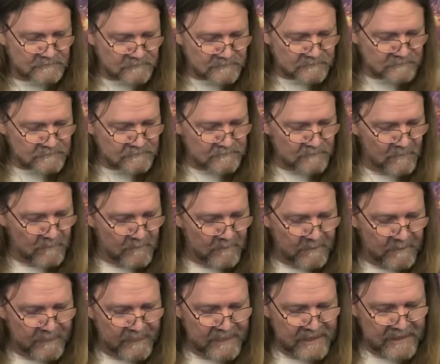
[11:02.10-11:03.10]

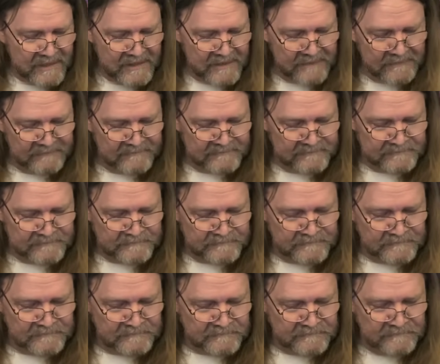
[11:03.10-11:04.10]

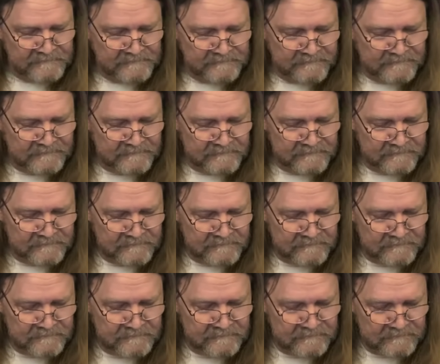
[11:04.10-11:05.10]

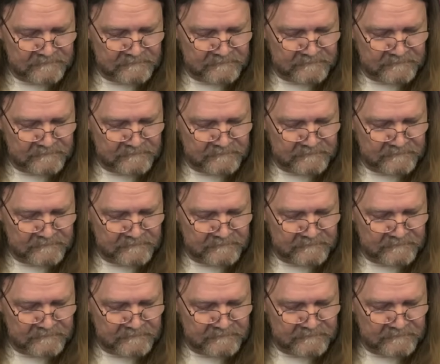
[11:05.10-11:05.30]
[no speech]